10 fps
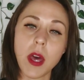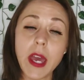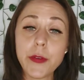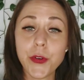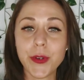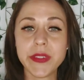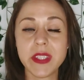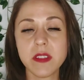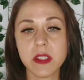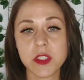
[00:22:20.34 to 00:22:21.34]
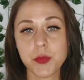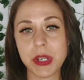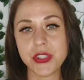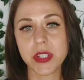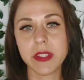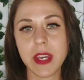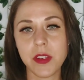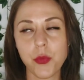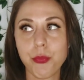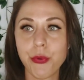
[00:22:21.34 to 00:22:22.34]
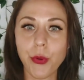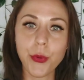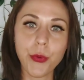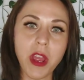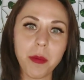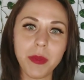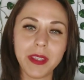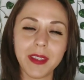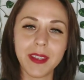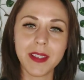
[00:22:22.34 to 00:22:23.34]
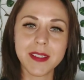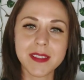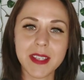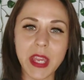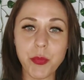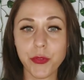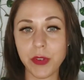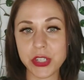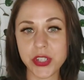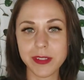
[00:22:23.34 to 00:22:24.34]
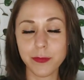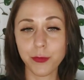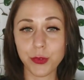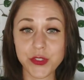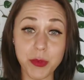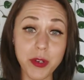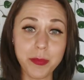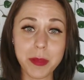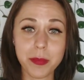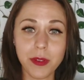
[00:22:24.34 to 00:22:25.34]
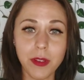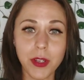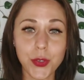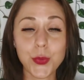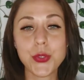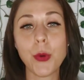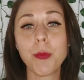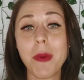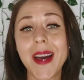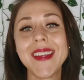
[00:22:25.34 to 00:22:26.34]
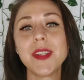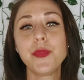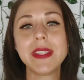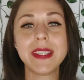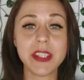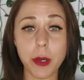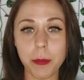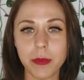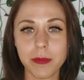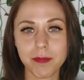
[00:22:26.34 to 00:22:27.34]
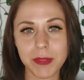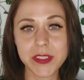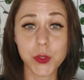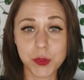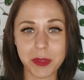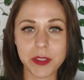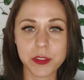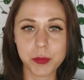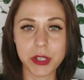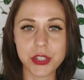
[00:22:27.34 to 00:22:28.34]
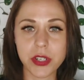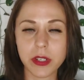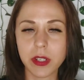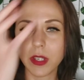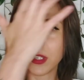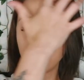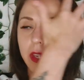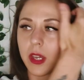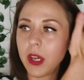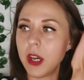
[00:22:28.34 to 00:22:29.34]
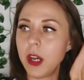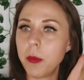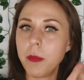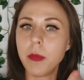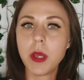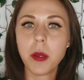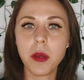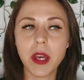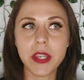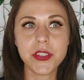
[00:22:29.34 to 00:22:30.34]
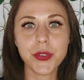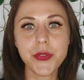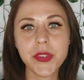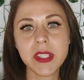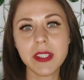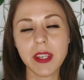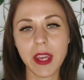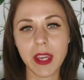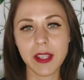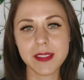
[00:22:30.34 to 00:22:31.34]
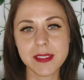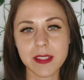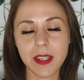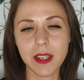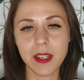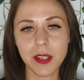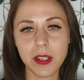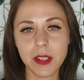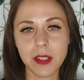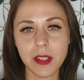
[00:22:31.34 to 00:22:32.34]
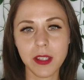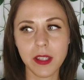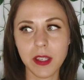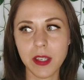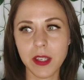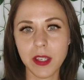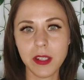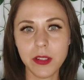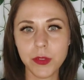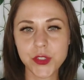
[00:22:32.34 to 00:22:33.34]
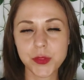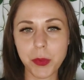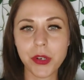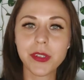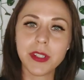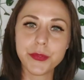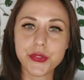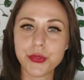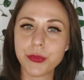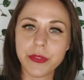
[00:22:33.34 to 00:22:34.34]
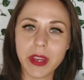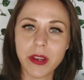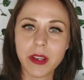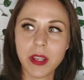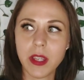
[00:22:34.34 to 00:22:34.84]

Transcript: I've heard this expression that programming is a profession for smart people who don't mind feeling dumb. Excuse my expression. I do think it has a little sparkle of truth there,